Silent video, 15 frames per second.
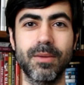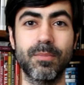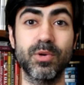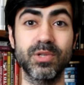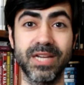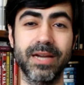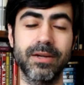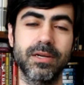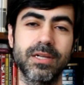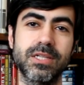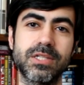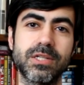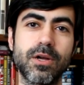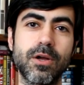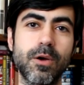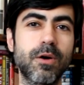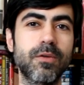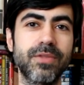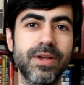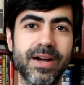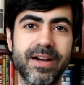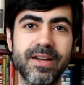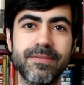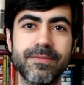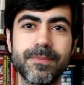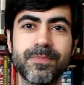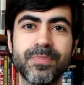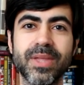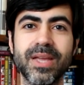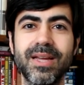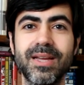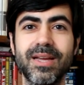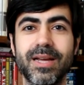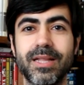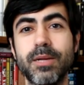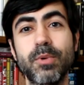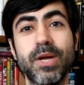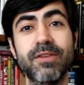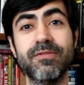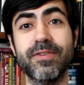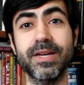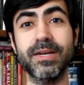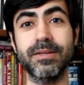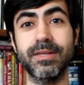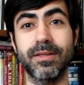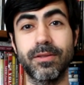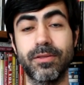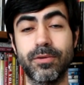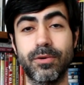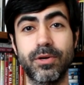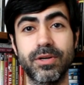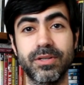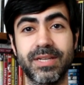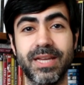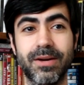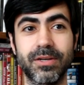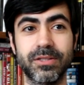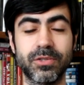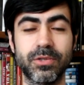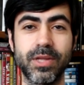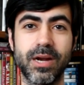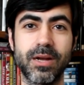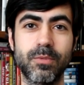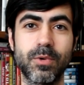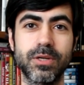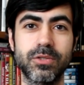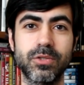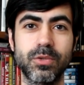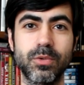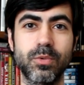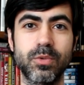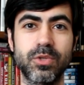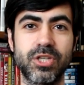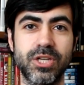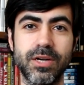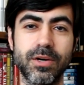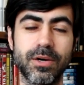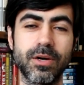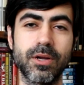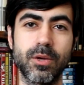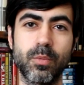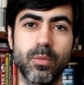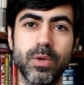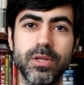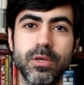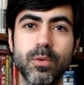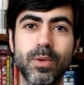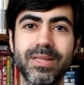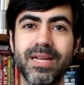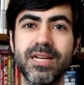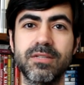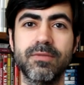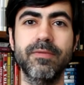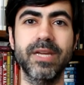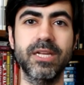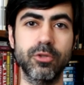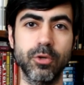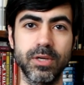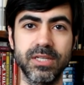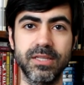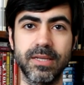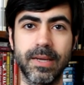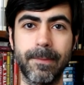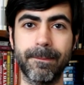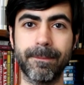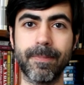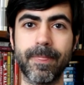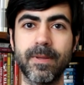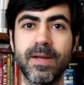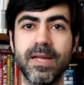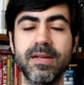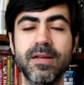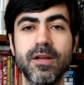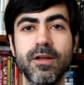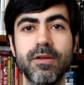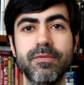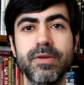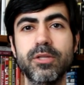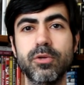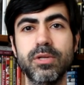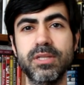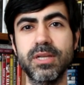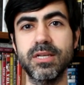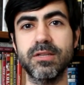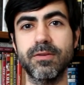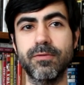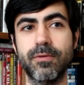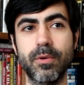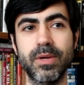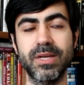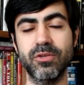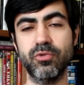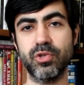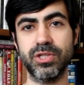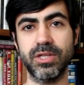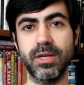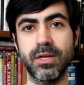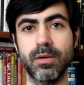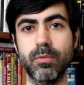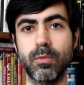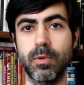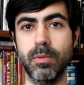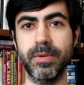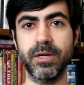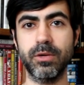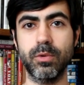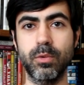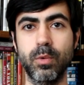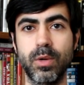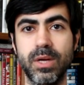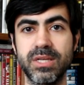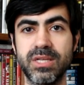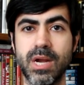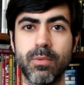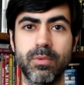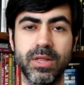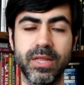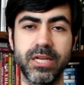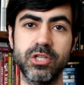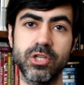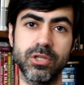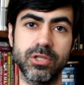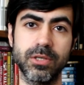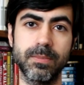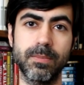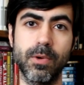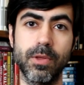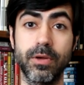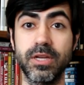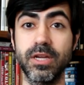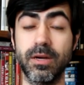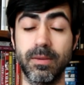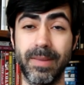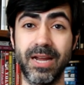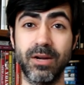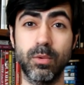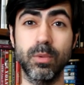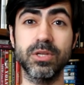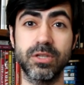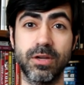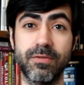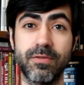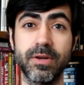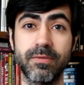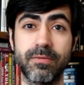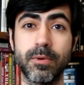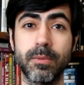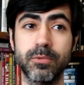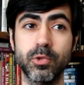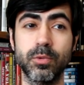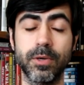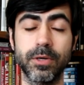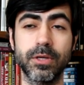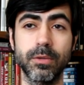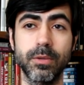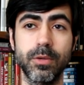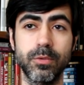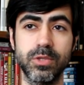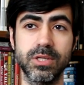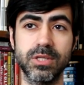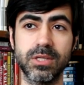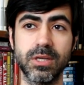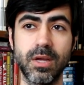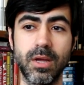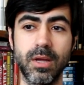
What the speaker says: protagonist of the Hive. And then we have finally the third character that I wanted to share with you, and that is Victorita. Okay. Victorita is a very interesting young woman who is in a relationship with a young man who is suffering from tuberculosis.